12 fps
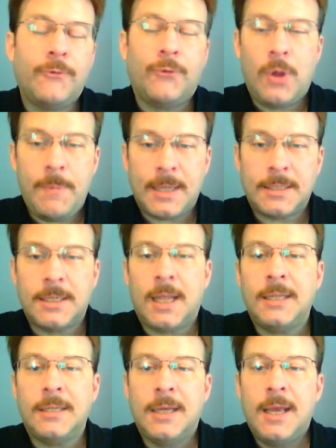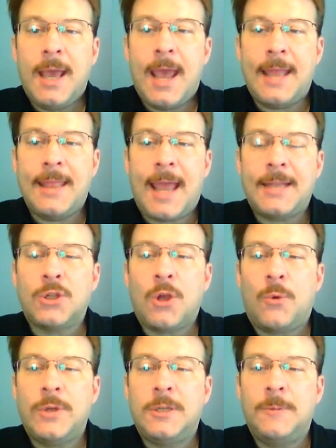free pick tonight. And that is
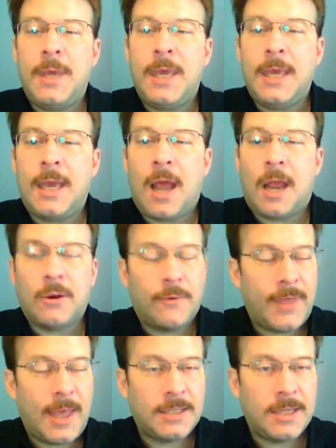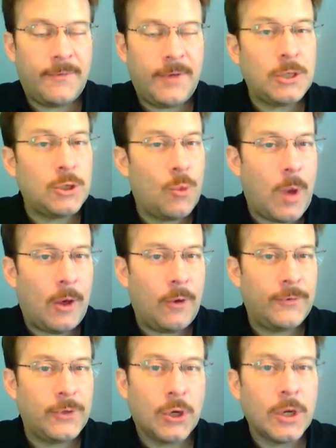going to be, in honor of Thanksgiving,
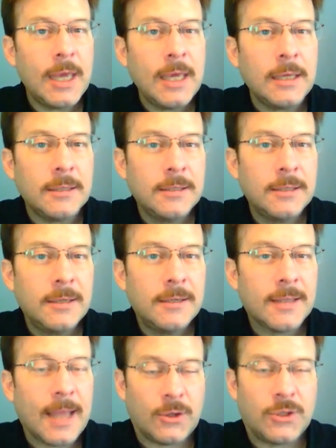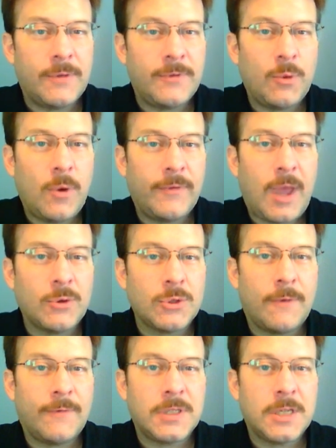12 Turkey. That'll save you
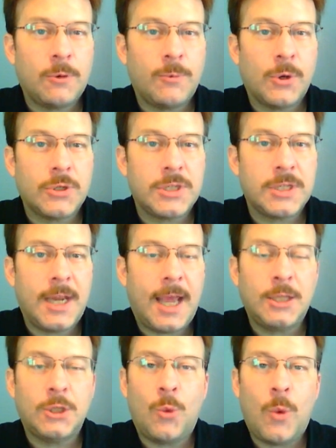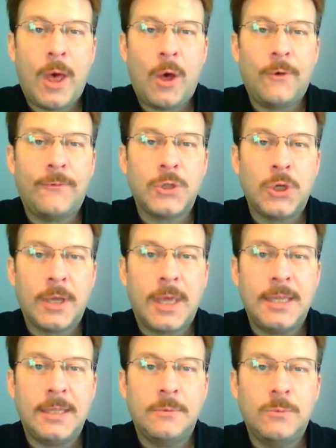$12 off a single purchase today. 12
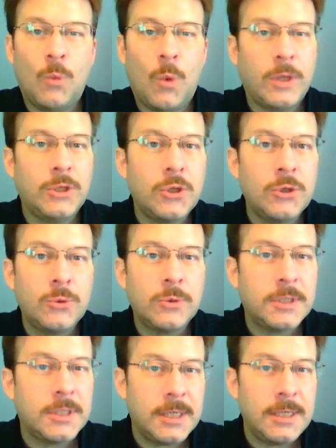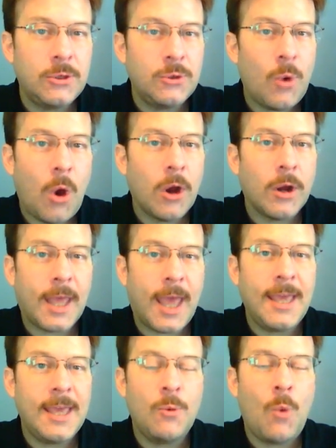Turkey. 12
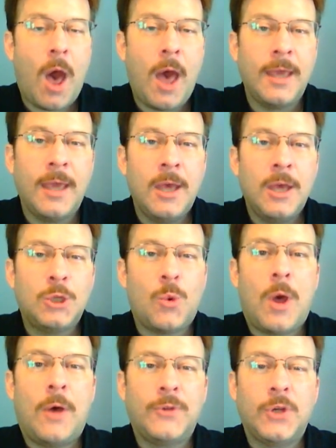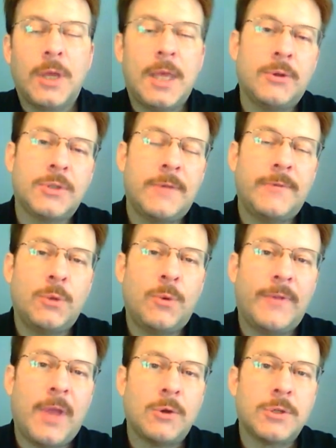Turkey. 12 Turkey will save you
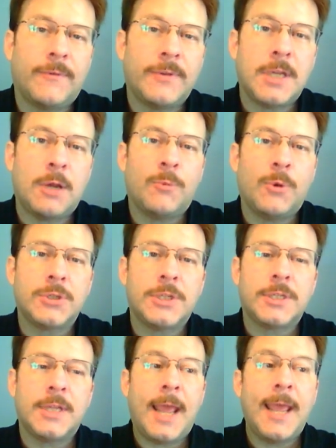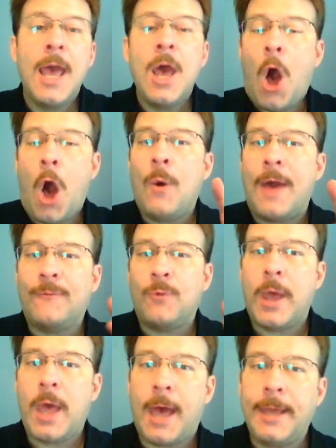$12 off a single purchase today. Oh,
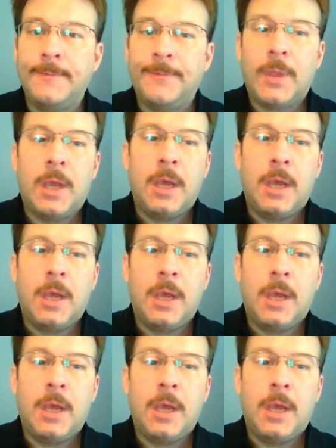FYI,